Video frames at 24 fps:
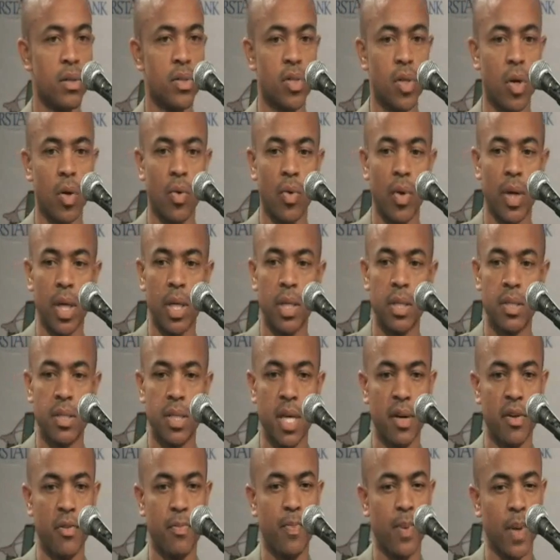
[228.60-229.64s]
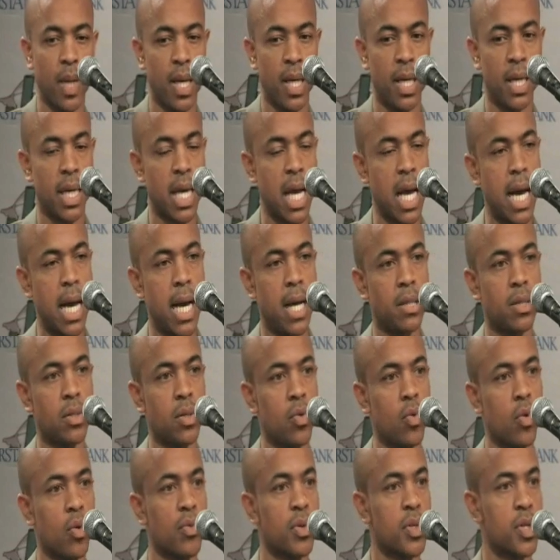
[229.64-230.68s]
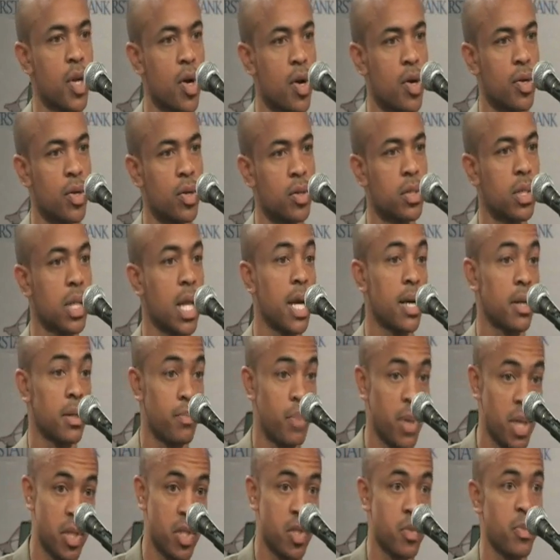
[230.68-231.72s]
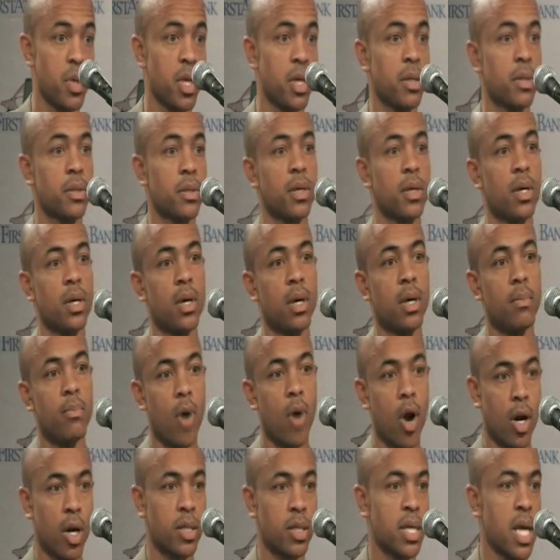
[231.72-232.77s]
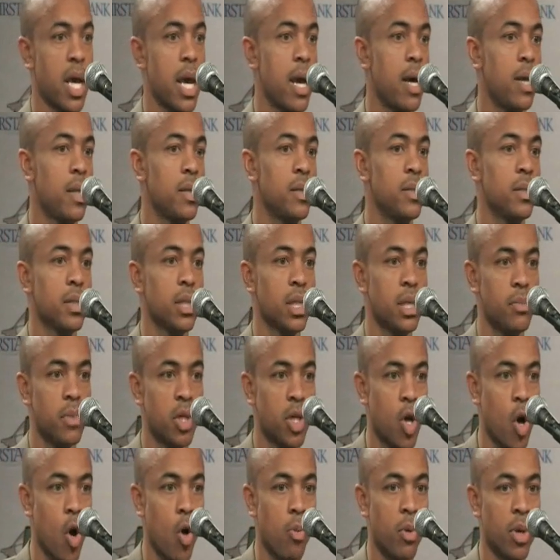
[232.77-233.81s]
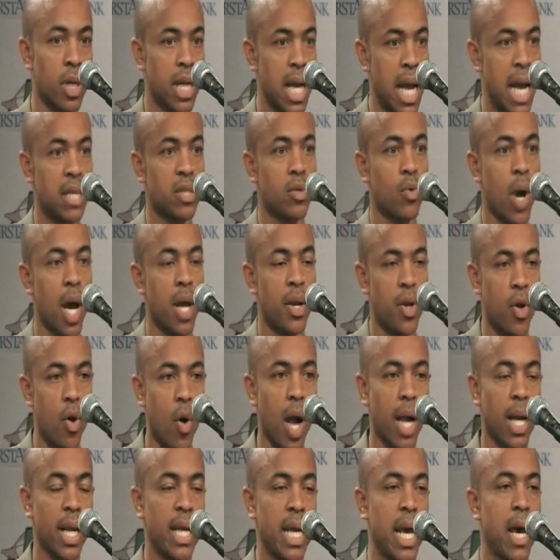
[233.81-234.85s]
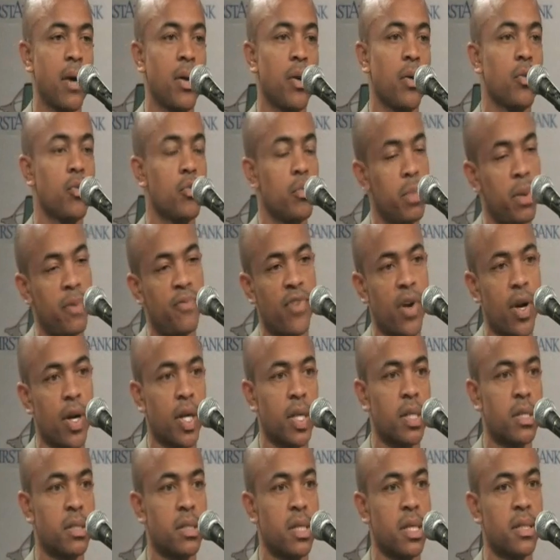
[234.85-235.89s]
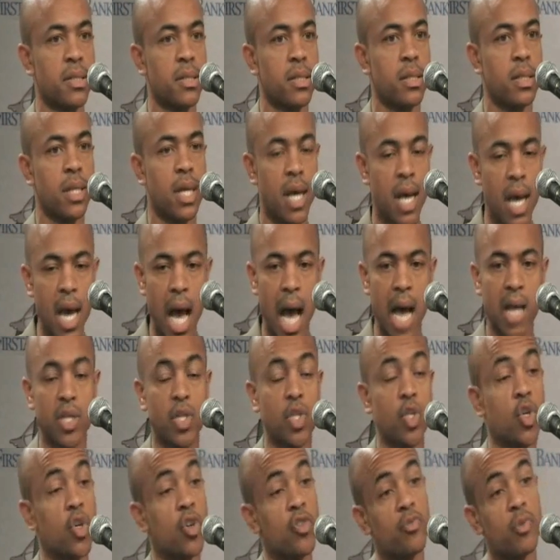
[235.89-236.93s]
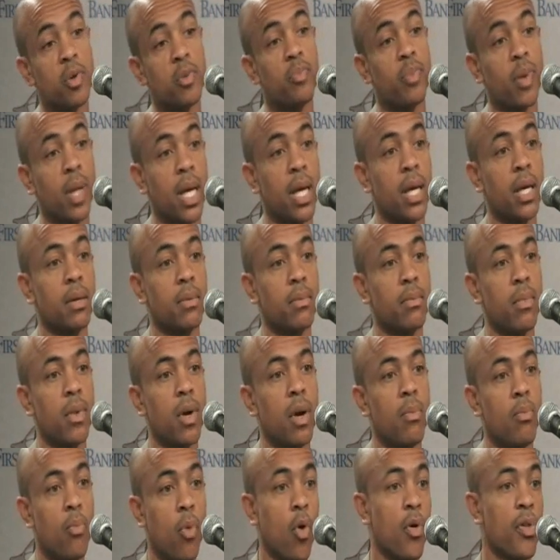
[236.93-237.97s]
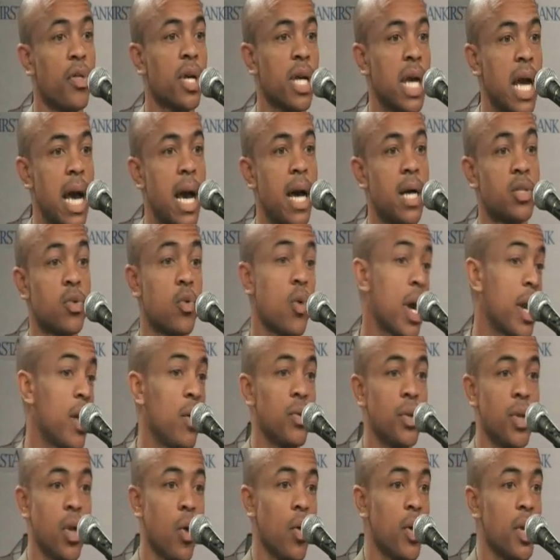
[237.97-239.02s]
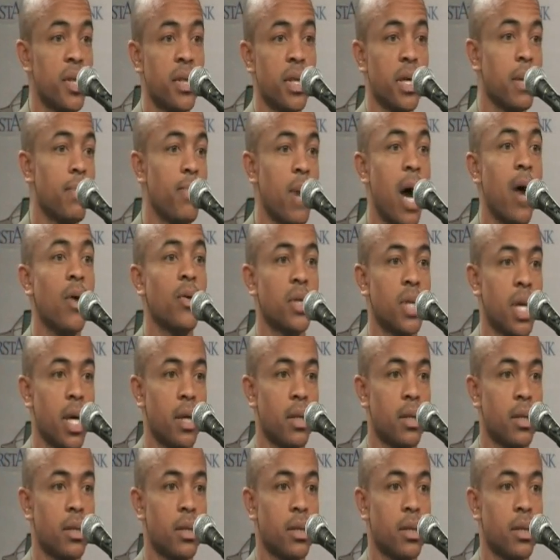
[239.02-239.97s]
So instead of playing guys who are returners like Ben Smith, Marcus Allen, Leamy Colbert, guys who I know I can count on, who've been very consistent, I should have been playing more of the guys who I don't know anything about yet.